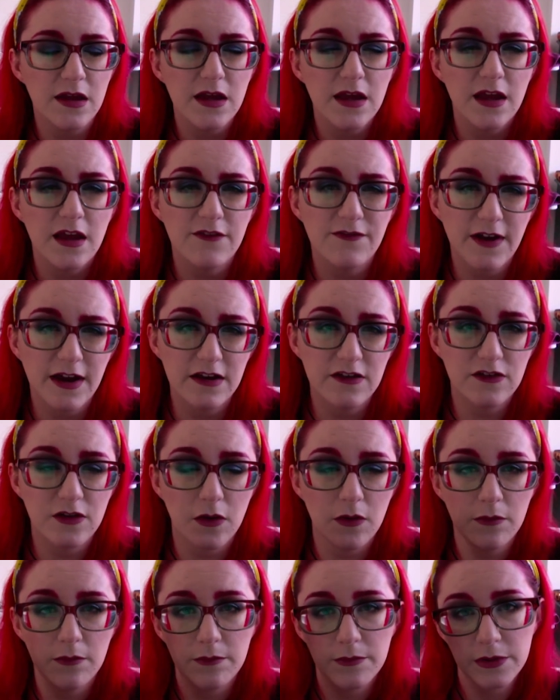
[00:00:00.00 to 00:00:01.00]
If I
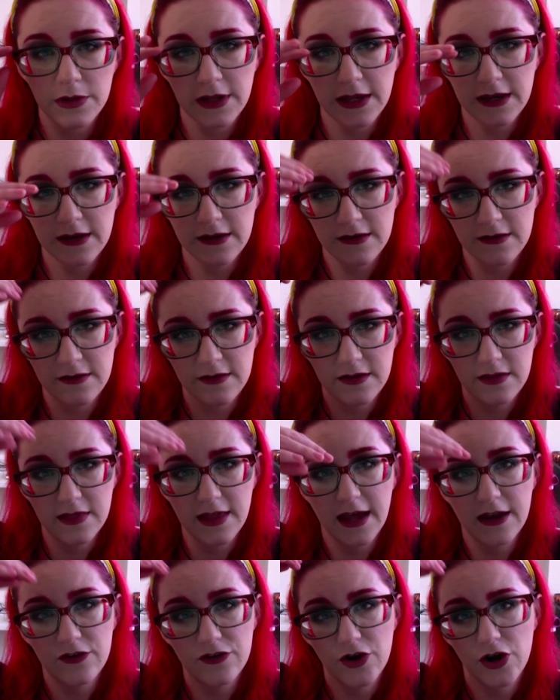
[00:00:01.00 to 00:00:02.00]
don't blend
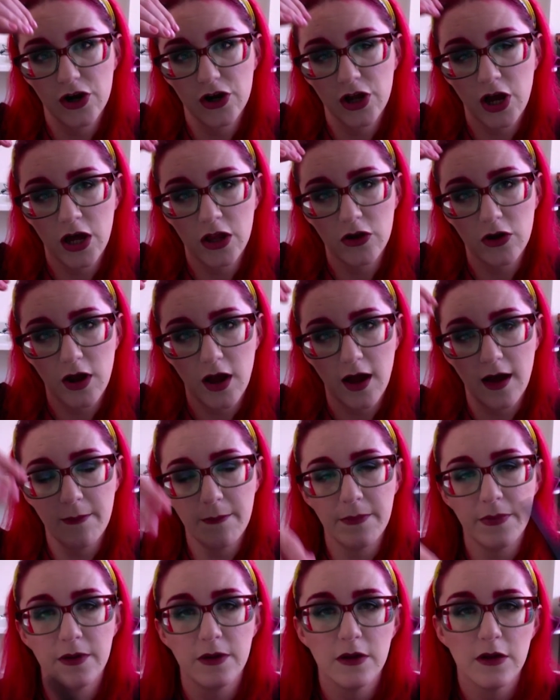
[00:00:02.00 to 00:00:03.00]
that dark color up
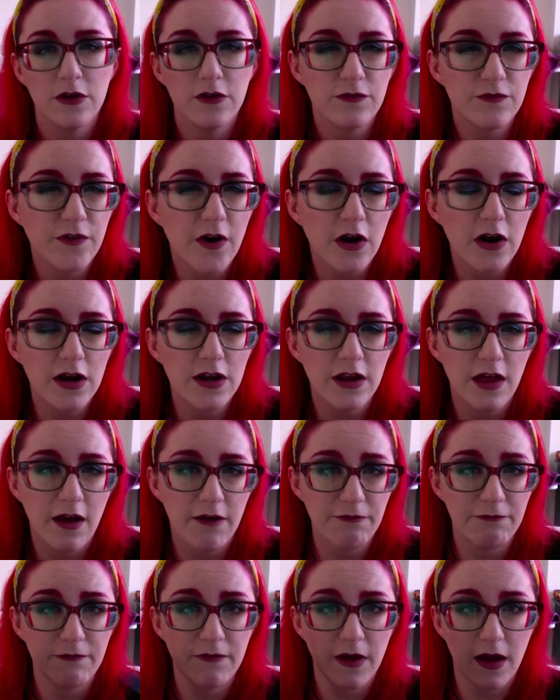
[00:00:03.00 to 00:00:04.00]
far enough,
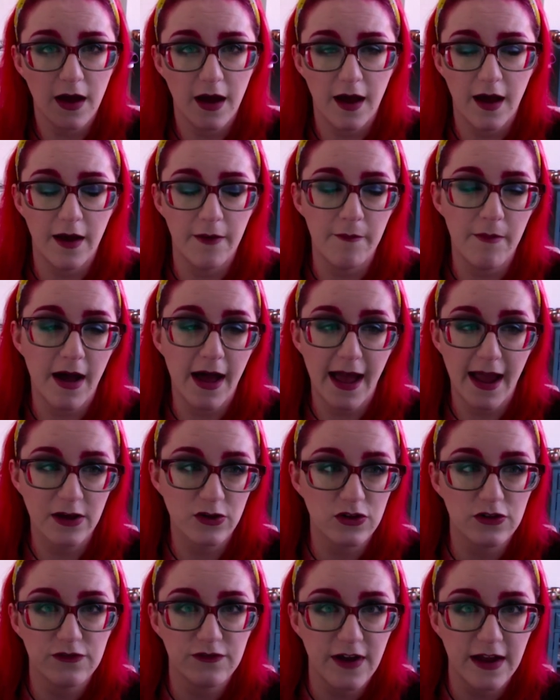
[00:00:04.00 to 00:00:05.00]
I
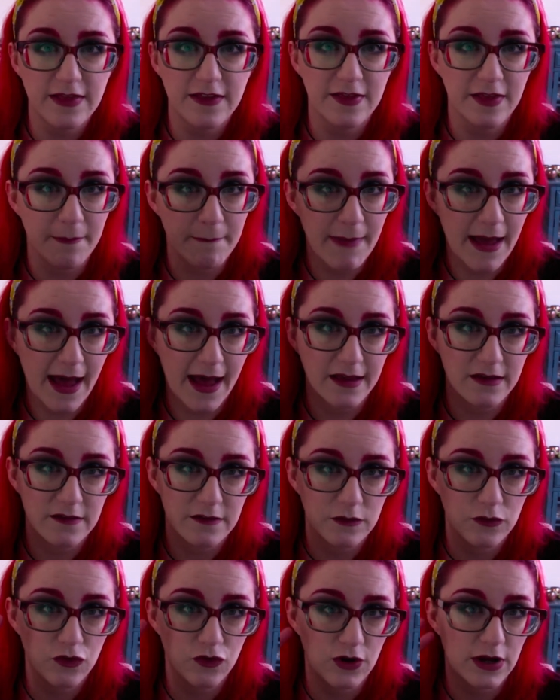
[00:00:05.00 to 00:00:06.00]
actually find that the matte
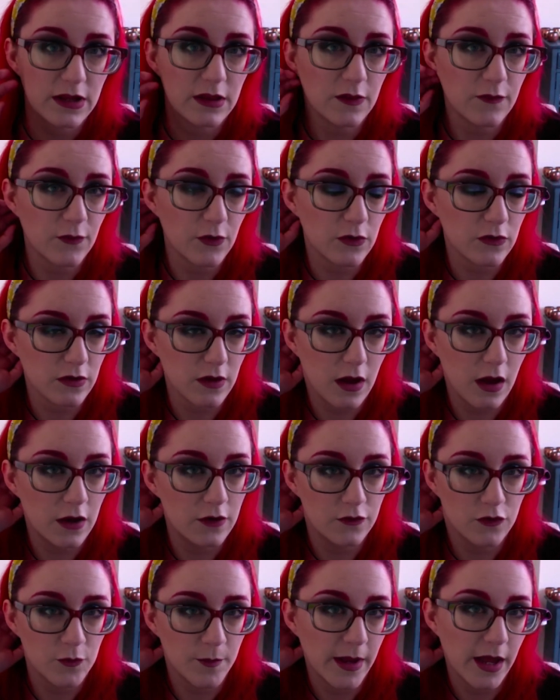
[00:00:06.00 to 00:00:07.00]
transfers
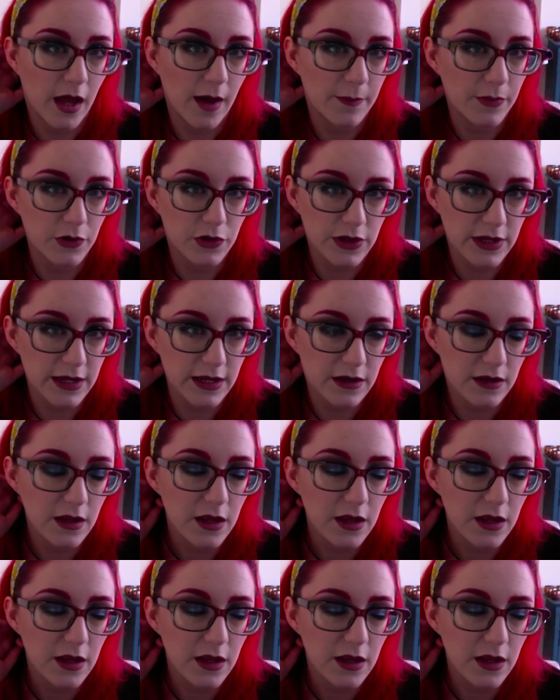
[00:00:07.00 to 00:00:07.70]
onto my upper lid.